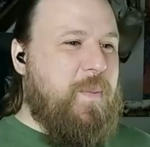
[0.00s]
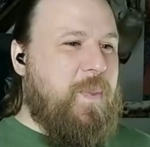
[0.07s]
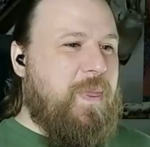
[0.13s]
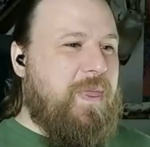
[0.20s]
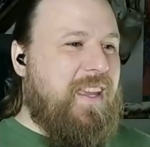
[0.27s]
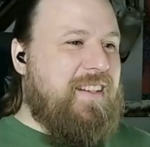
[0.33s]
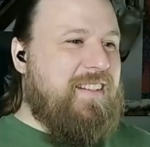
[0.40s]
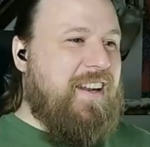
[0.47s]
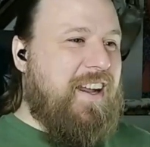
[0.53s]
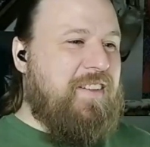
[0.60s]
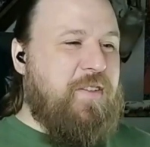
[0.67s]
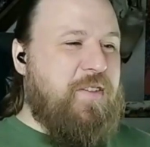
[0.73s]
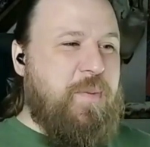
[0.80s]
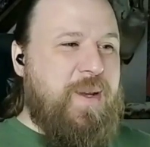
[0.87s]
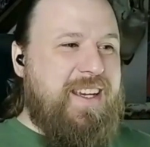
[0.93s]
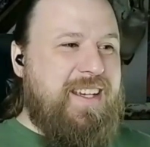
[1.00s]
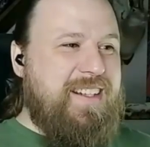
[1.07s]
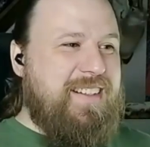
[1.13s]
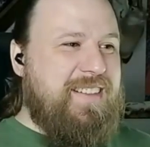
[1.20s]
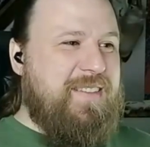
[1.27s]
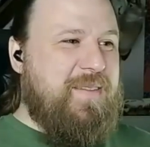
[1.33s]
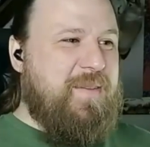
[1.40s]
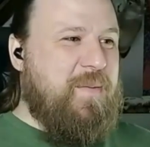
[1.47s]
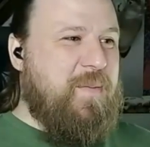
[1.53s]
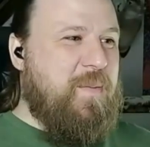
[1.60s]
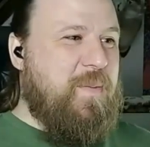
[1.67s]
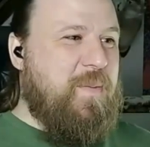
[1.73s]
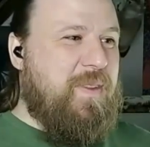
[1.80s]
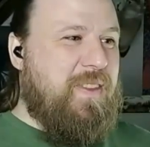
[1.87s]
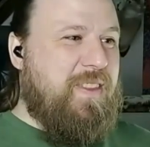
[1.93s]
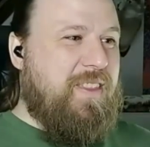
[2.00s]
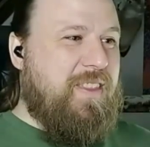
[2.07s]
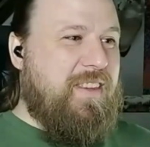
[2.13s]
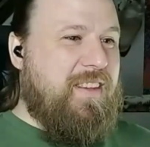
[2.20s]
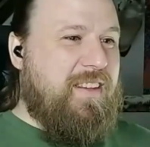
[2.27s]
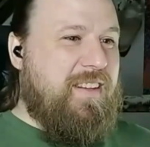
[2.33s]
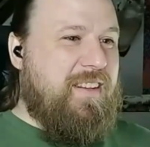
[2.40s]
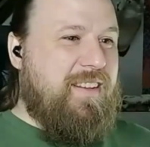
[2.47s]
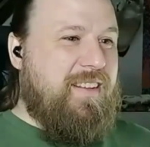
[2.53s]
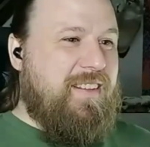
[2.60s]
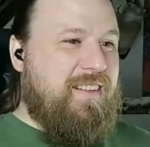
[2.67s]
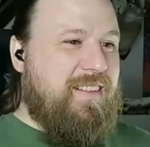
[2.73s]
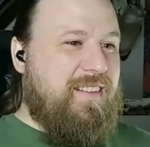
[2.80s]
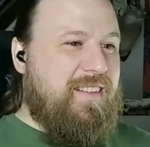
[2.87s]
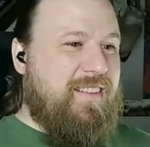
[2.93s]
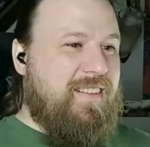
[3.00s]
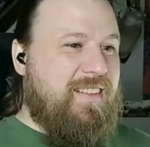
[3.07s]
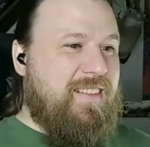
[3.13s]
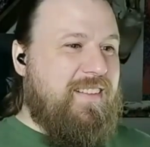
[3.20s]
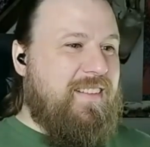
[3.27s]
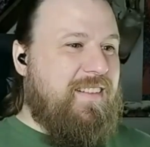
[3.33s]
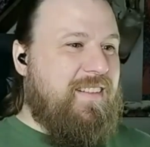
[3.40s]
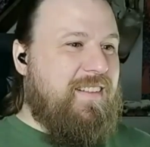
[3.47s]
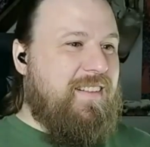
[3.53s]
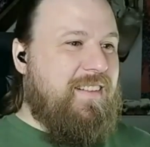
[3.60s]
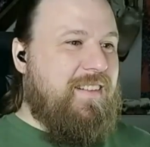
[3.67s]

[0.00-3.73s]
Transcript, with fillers: that's not too bad. Yeah. Just talk.